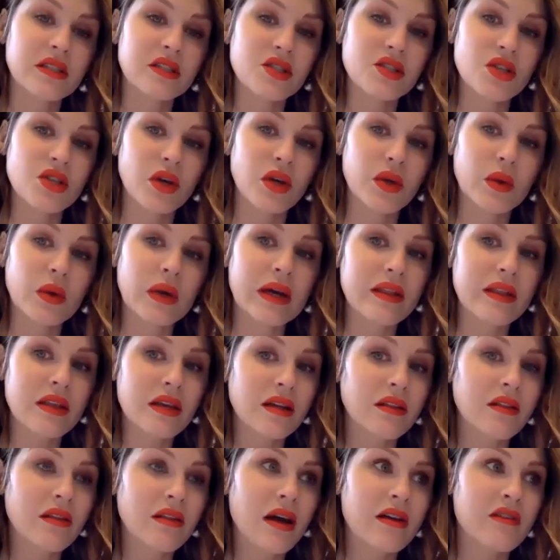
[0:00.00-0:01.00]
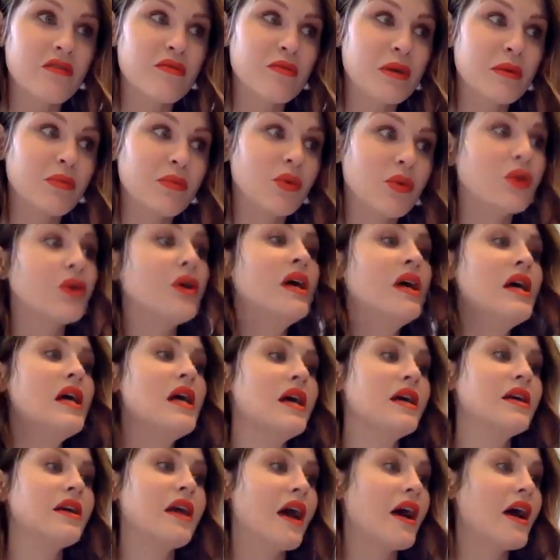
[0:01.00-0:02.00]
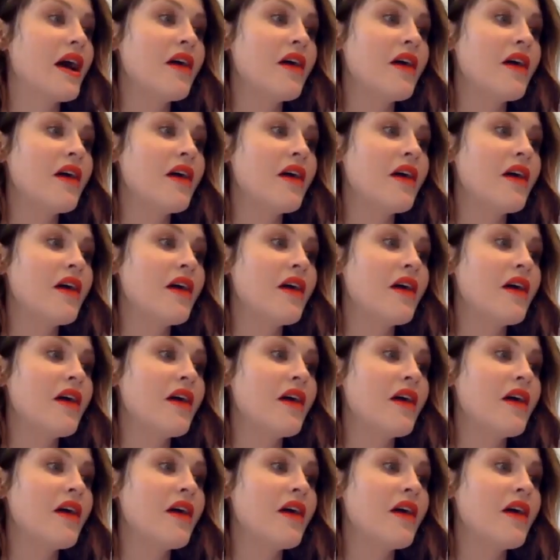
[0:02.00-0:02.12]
So I think a lot of people, yeah,